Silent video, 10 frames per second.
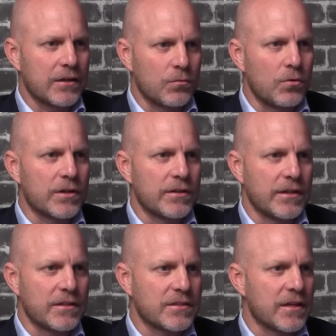can walk in
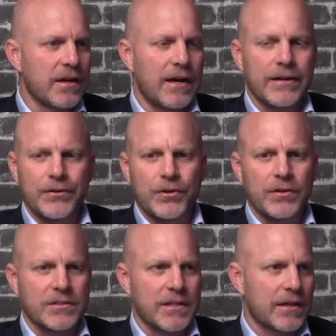there and say, I
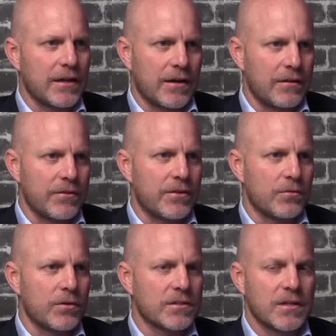know exactly how
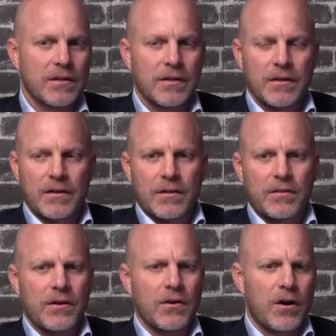everything works.
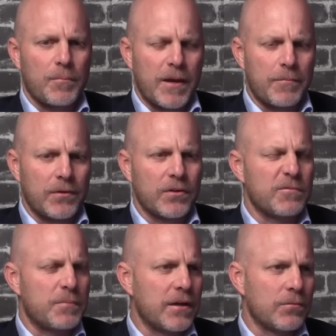There are people
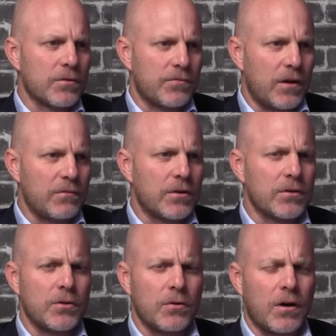who've been with
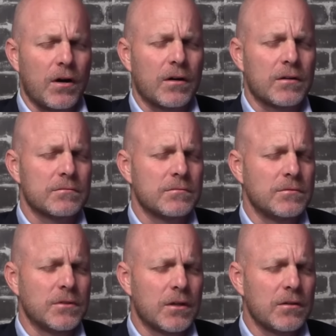Volvo who
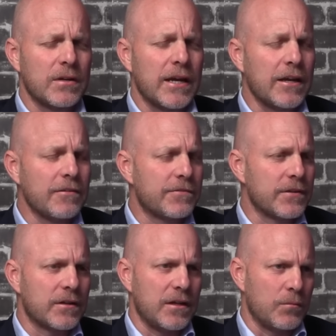know
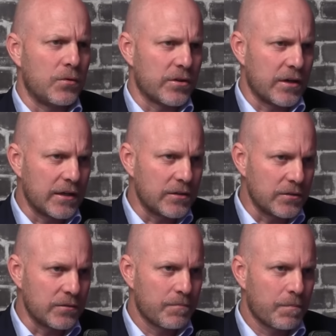infinitely more than I do.